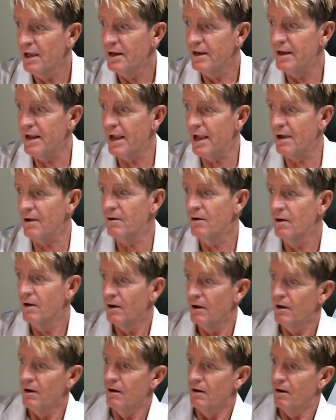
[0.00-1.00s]
Now,
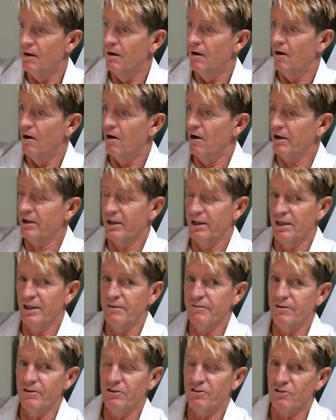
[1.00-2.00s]
I can
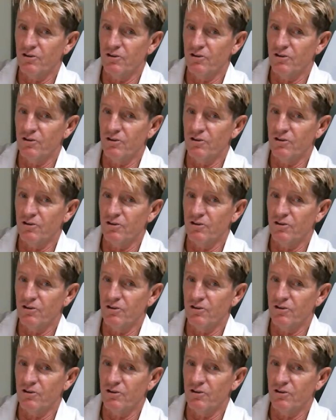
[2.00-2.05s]
give you